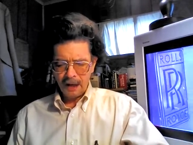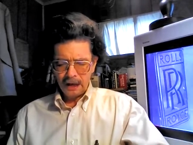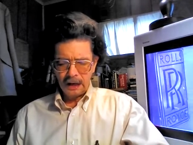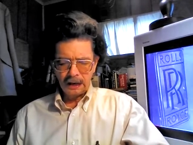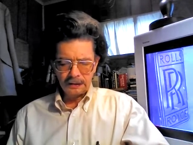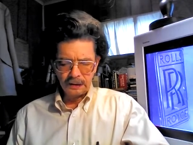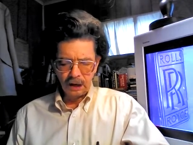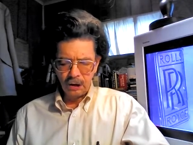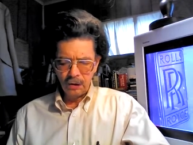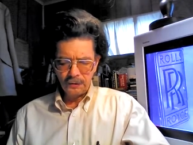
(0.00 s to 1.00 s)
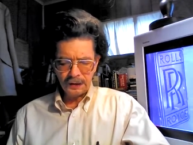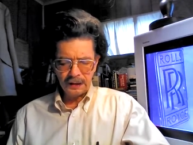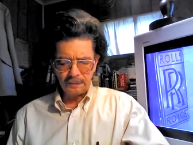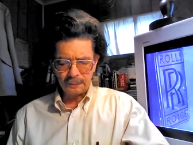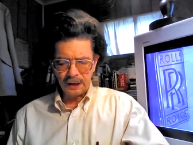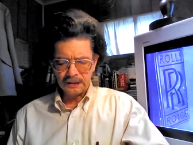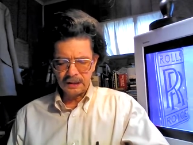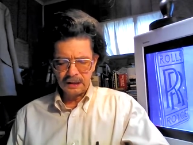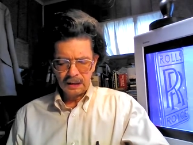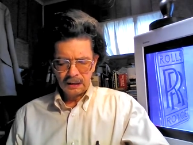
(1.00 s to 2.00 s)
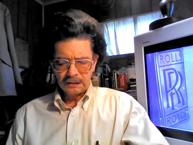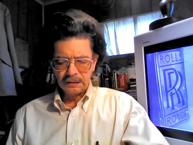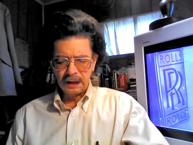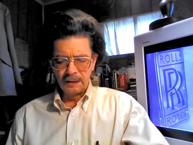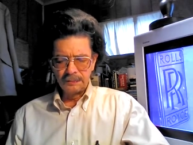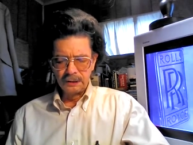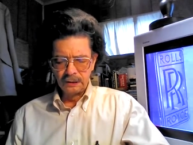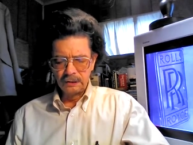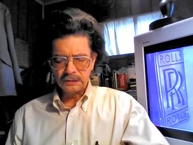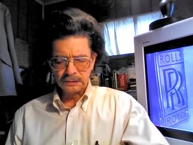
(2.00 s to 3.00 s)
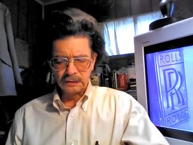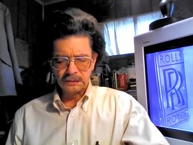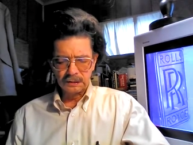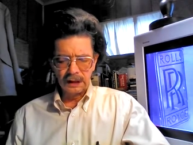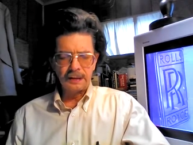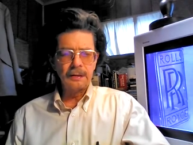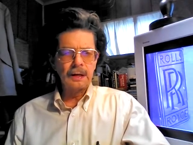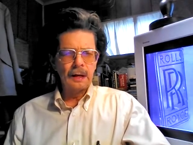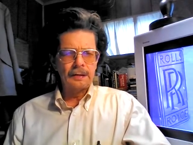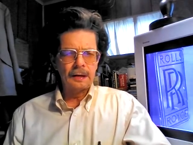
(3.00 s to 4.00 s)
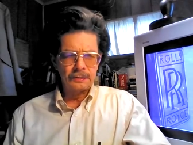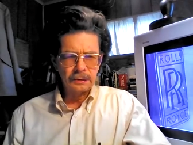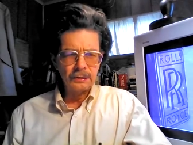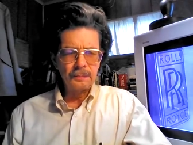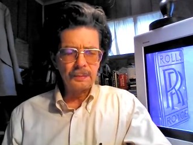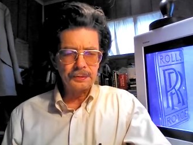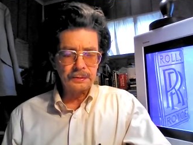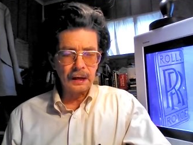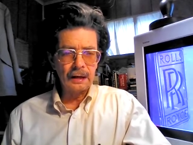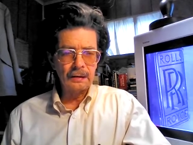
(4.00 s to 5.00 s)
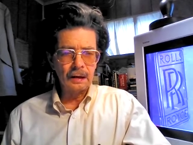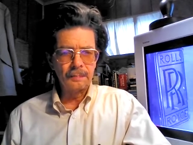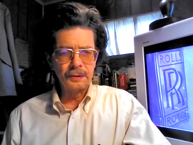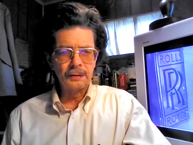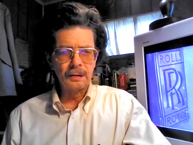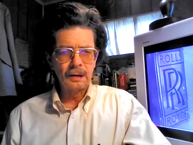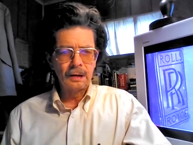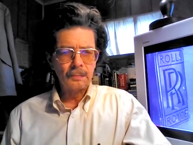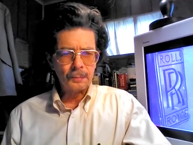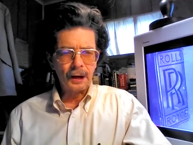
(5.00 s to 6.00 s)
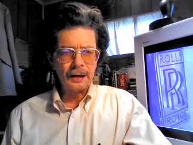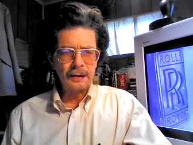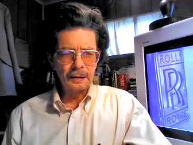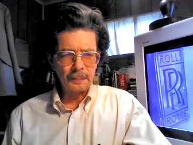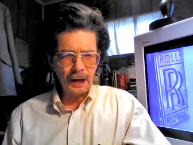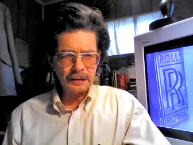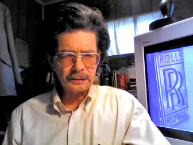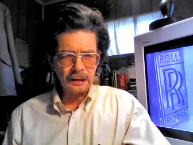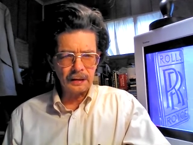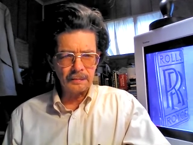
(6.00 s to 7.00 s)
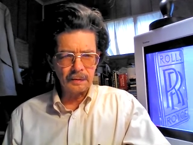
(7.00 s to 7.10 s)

And know that at present you have used no greater than 2% of your brain capacity.